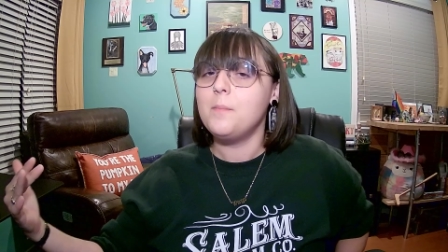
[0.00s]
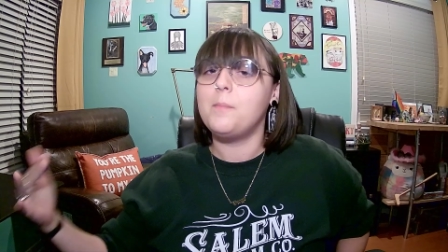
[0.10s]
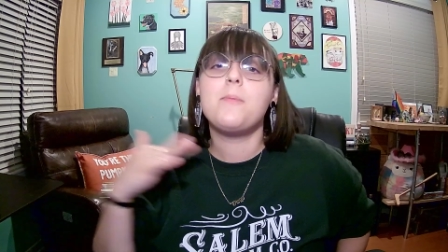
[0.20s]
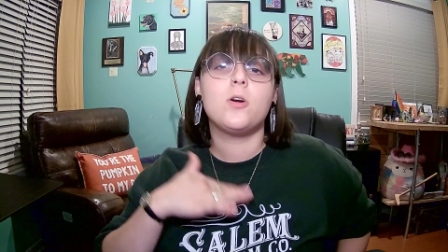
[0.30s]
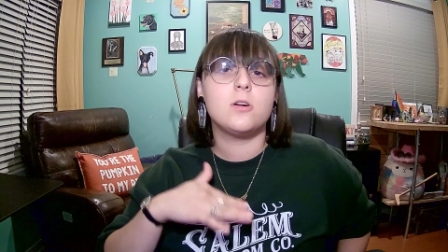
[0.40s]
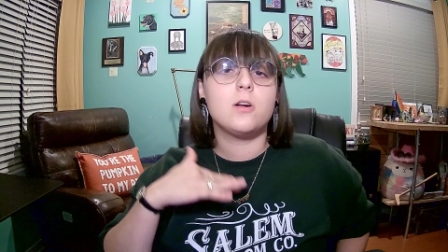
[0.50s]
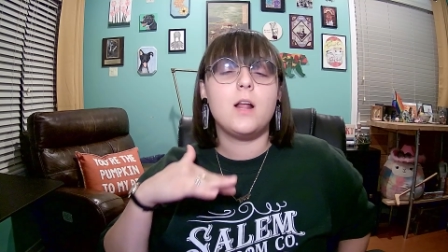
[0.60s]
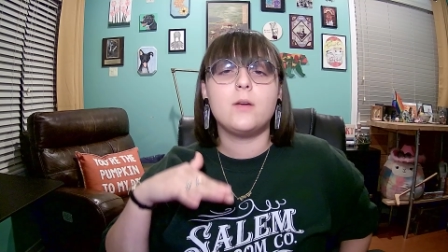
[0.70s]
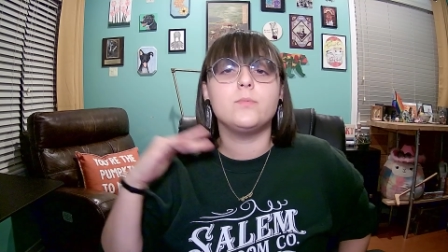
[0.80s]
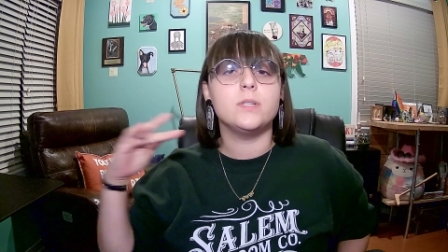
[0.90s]
My partner and
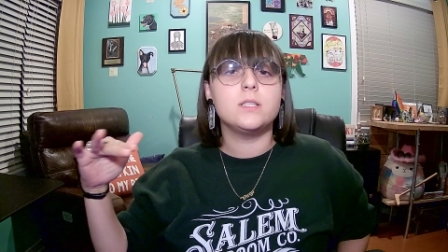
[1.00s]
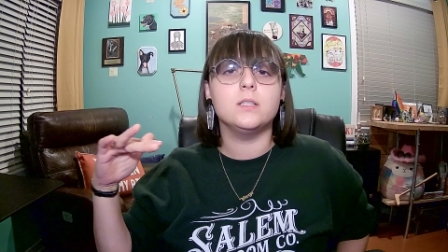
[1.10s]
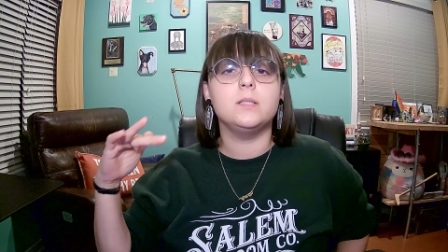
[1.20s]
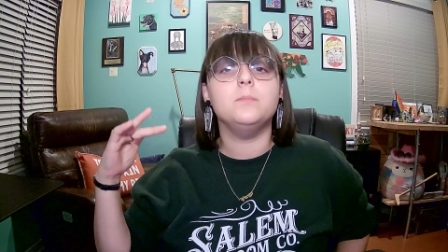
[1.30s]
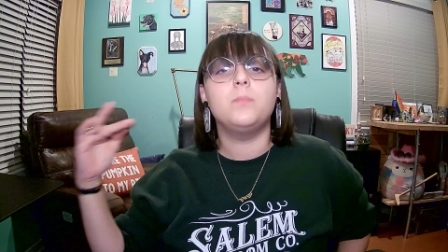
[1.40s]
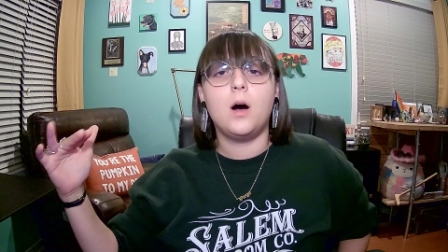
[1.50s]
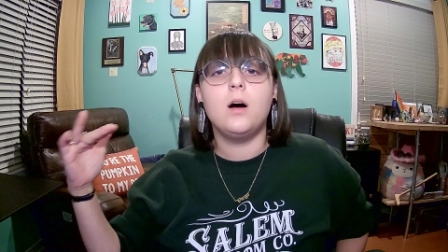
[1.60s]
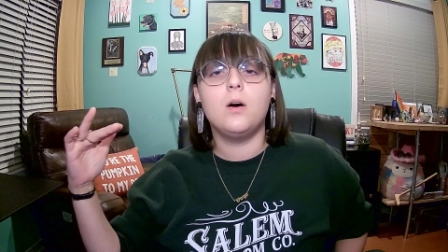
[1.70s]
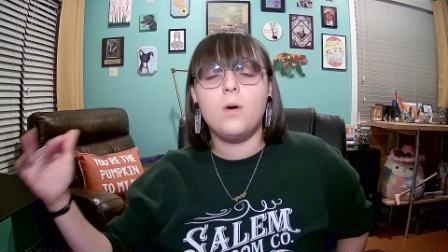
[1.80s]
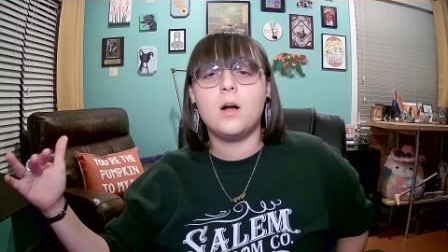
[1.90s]
I recently
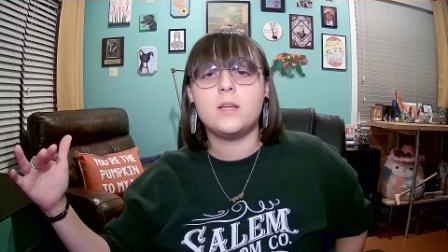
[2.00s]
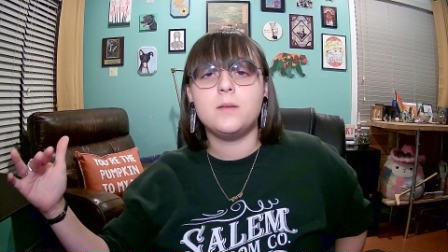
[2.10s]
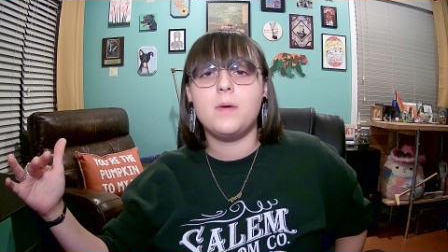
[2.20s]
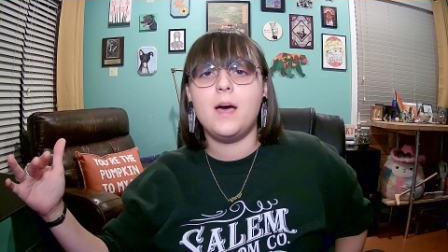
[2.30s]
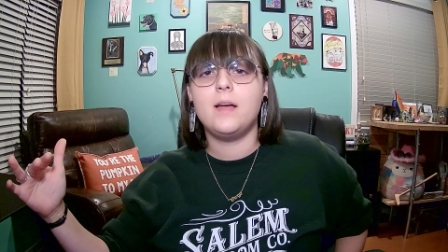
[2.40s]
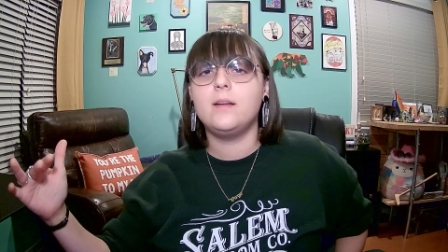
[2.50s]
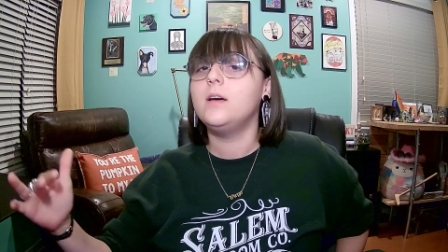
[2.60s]
bought a walking pad